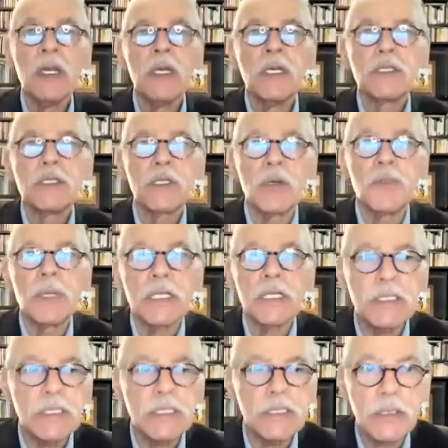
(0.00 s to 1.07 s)
So, but it
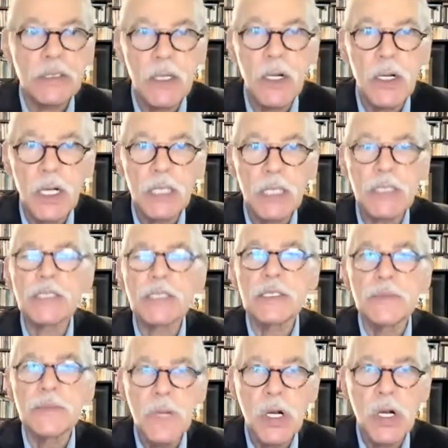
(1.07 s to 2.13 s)
starts
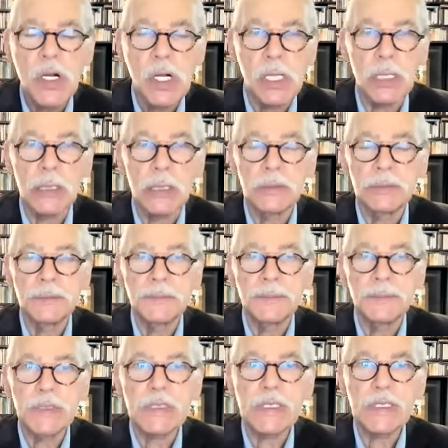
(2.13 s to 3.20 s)
small.
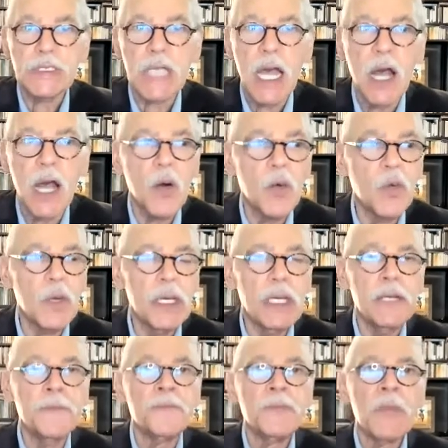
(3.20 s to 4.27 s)
This is how
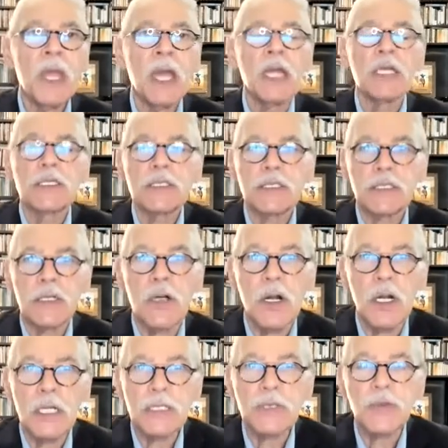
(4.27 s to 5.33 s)
and it
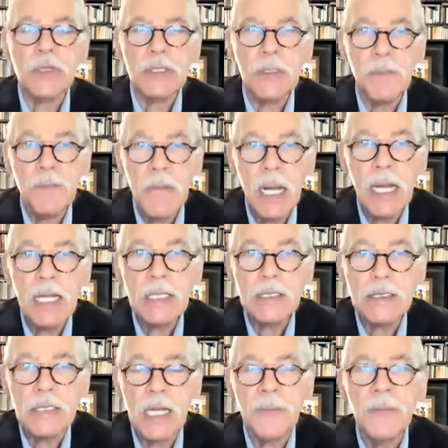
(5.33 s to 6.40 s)
starts with a
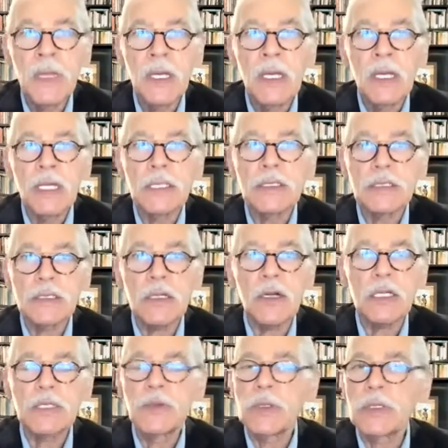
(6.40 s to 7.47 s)
mindset. It
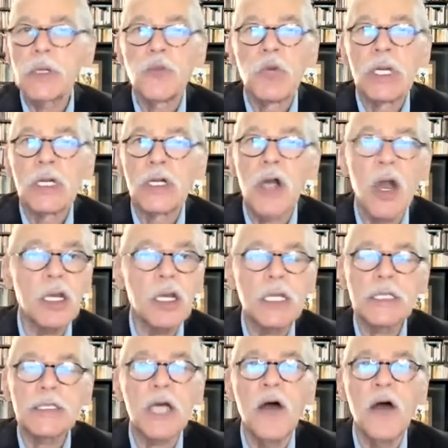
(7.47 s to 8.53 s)
starts with,
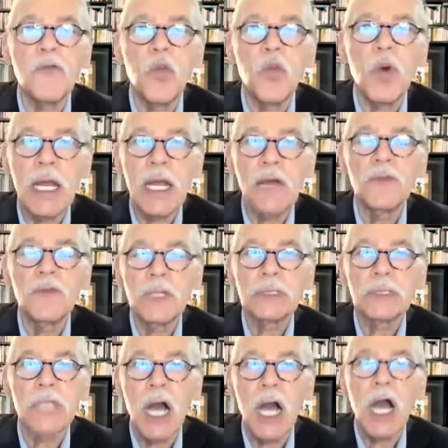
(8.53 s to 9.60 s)
regardless of whatever
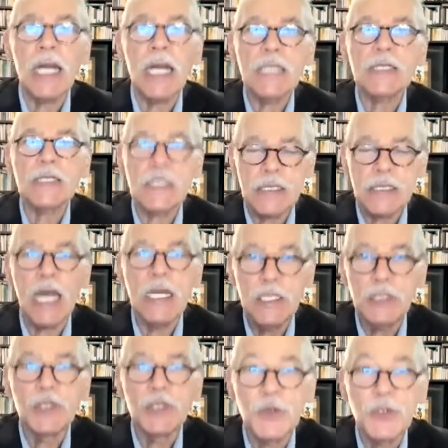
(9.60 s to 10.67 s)
God has assigned
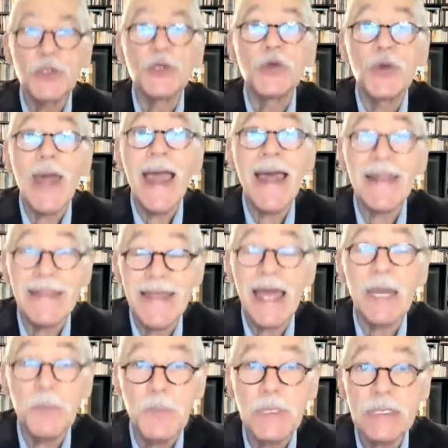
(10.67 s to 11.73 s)
you to do at that
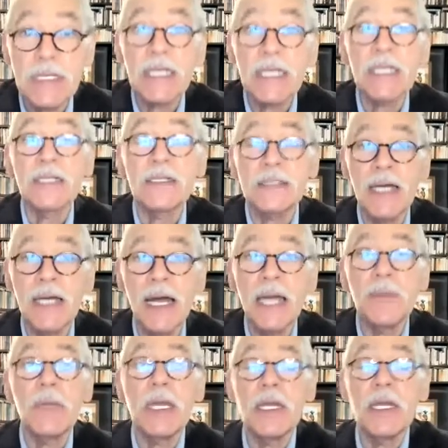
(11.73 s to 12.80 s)
particular
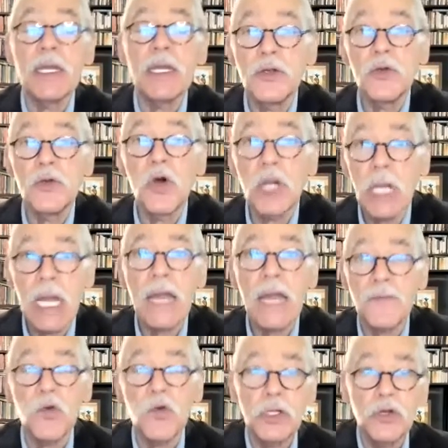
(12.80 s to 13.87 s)
time in your life,
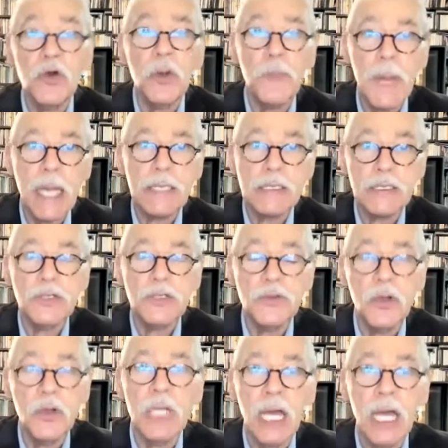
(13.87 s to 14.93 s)
when you're passage in
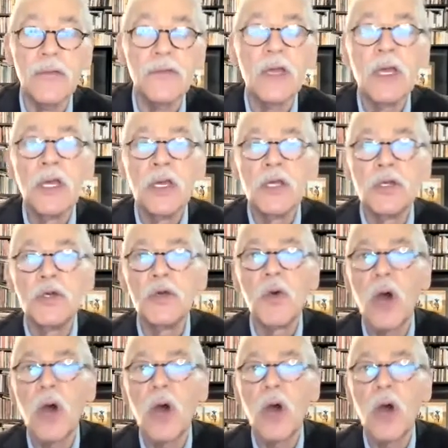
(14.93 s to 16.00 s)
your life, you
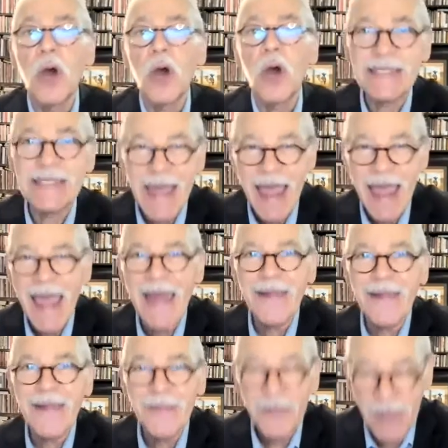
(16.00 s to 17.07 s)
ought to be the best
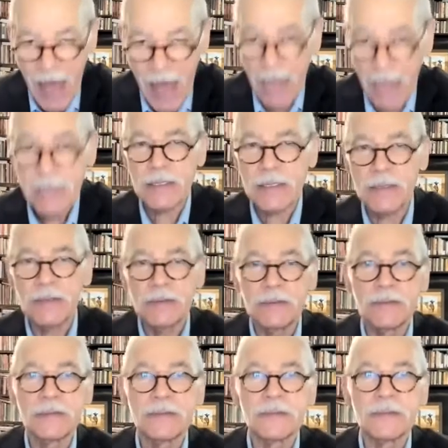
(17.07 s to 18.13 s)
at that,
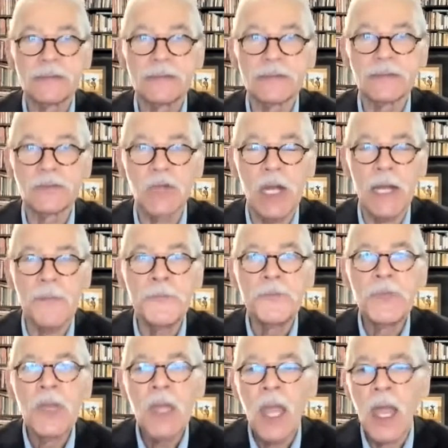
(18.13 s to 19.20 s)
right?
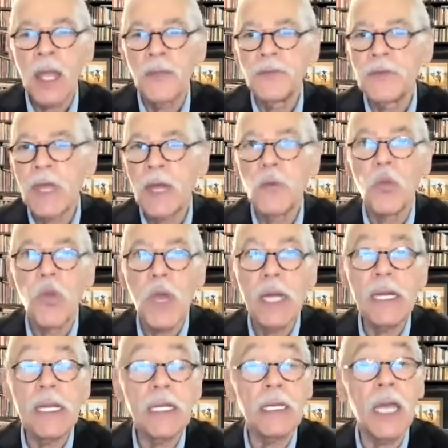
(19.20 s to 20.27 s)
And then
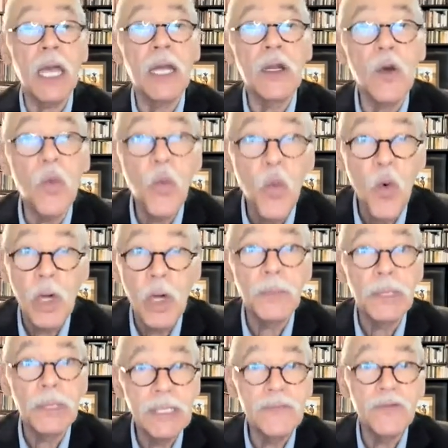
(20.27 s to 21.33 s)
winning an award,
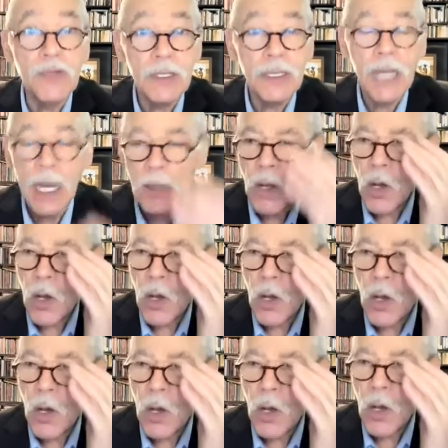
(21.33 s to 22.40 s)
believe it or not,
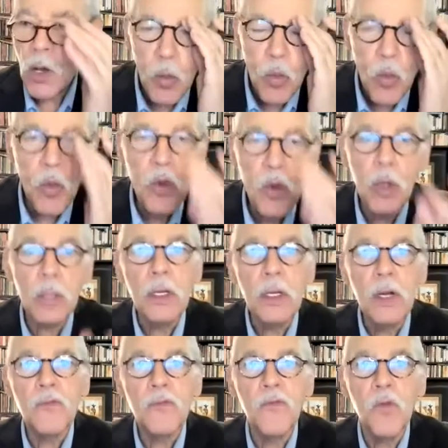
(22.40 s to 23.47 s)
winning award
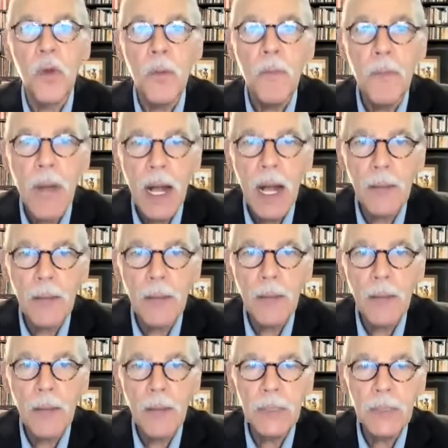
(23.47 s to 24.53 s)
for
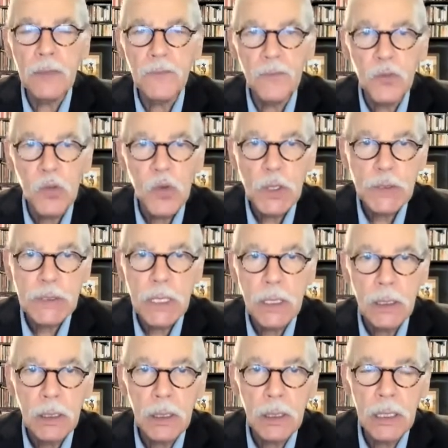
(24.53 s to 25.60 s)
mopping floors and
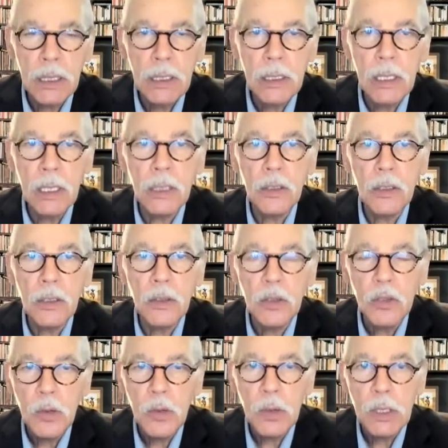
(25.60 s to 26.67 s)
cleaning
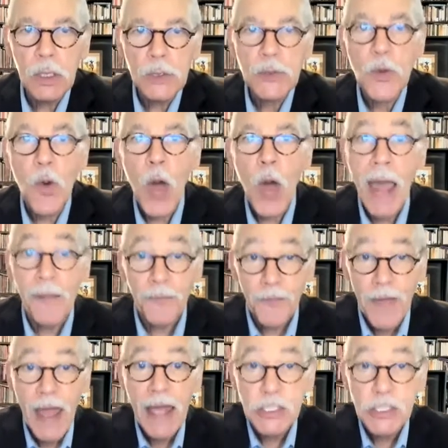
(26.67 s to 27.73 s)
urinals at
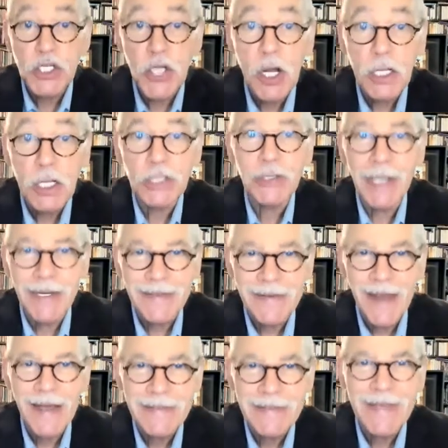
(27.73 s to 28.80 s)
that juncture at
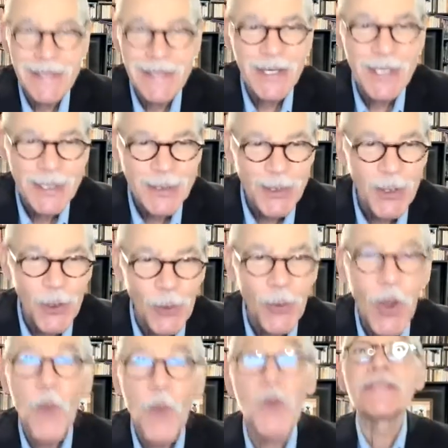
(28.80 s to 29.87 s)
19 years old
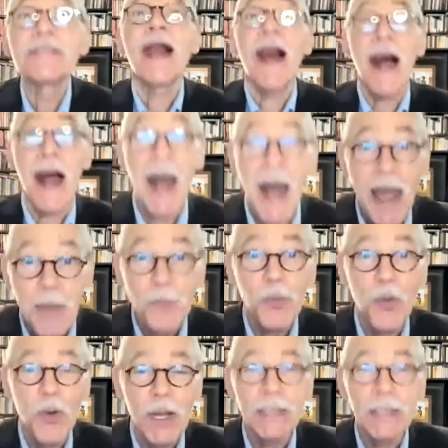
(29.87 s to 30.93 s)
was a high
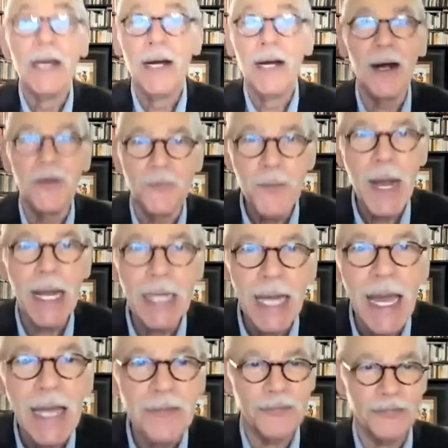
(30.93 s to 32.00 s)
point of my
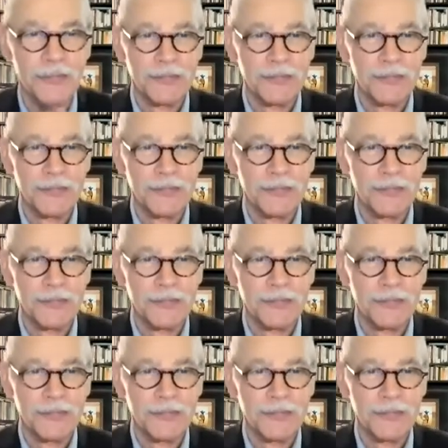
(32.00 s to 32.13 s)
life.